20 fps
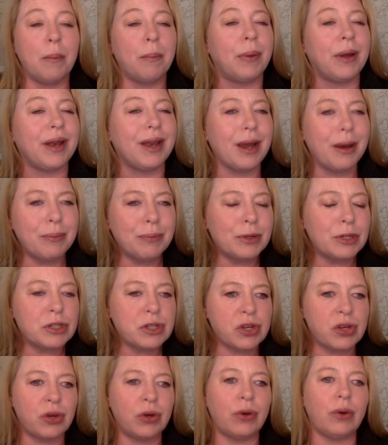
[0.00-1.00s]
but number
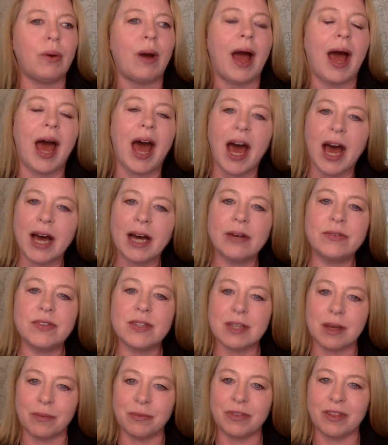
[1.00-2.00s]
2, have
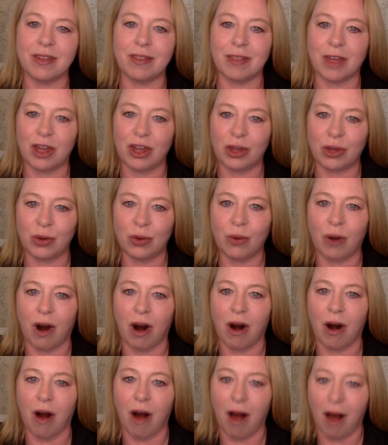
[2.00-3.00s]
something that you
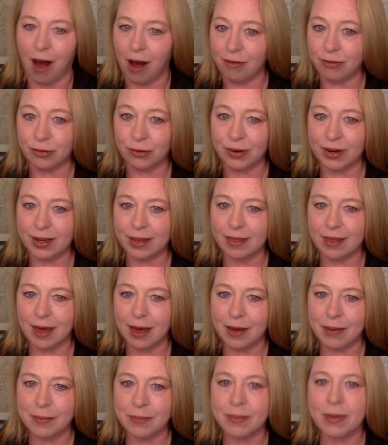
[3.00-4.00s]
are offering
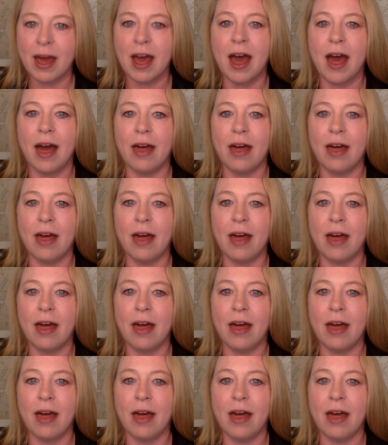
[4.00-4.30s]
them